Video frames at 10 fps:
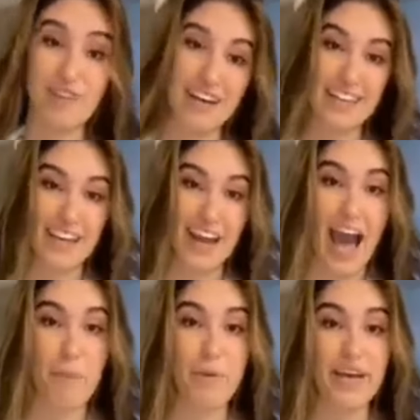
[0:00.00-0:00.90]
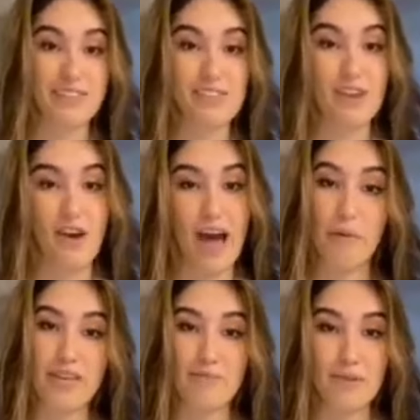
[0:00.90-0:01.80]
Nothing happens. So I
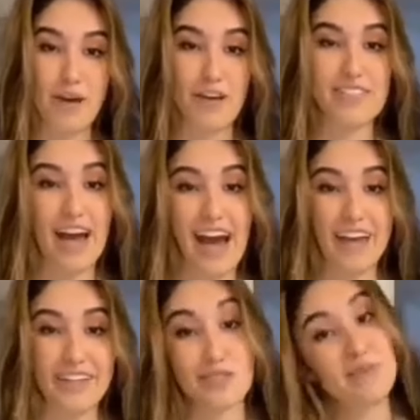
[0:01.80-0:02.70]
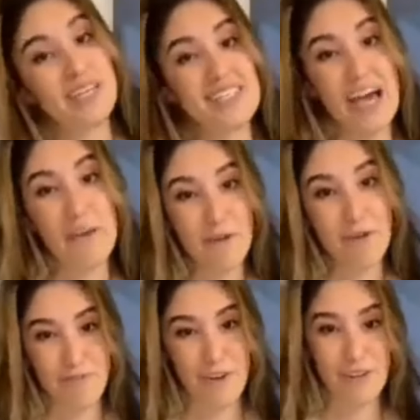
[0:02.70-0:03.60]
will keep the belt tied just because I
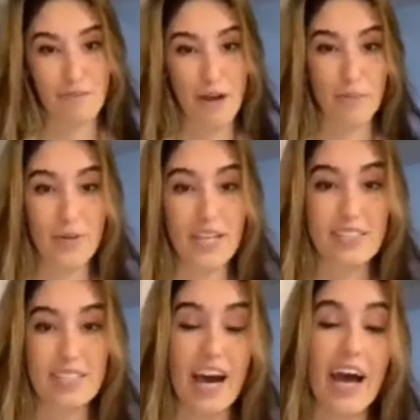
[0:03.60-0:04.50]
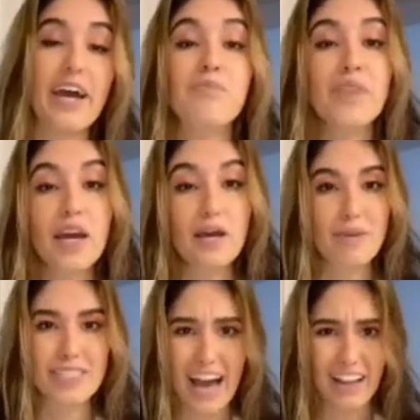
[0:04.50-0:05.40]
prefer the belt being tied.
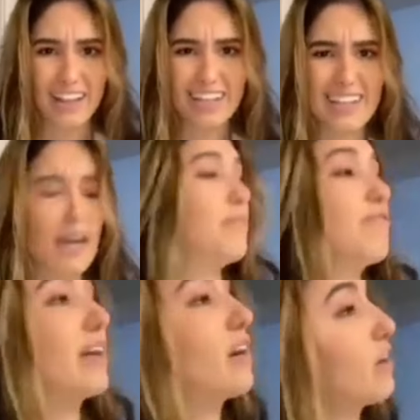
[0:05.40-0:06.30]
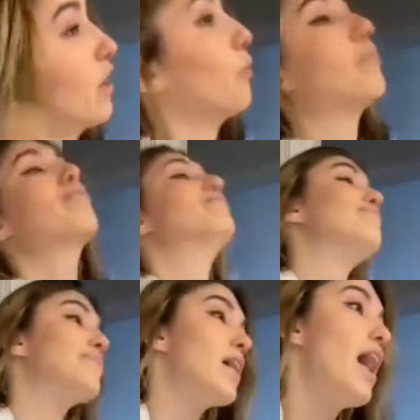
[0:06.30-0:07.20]
Metallica? That'd be fucking dope.
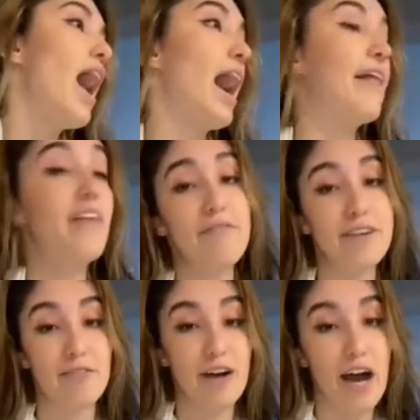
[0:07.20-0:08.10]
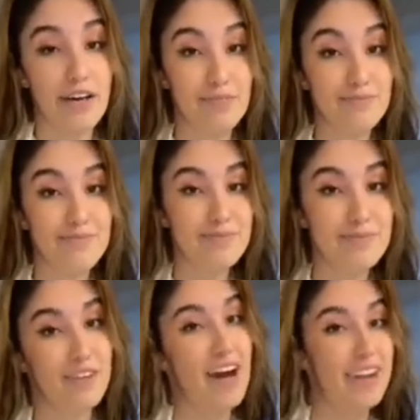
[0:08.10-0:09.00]
I love Nirvana.
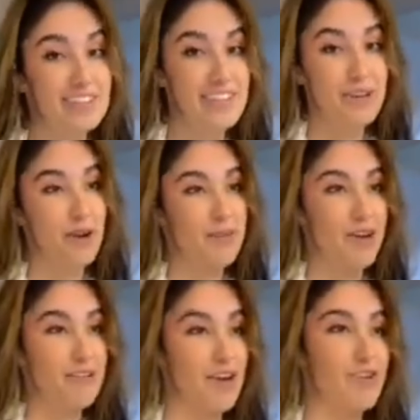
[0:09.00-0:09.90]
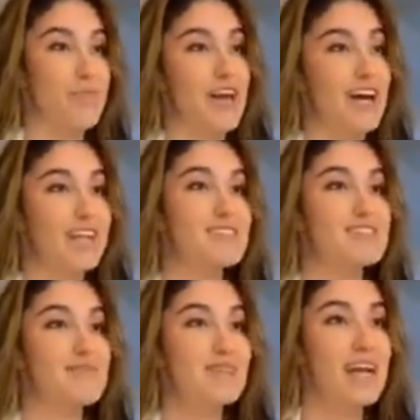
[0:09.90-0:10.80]
Nirvana's like one of my favorite bands.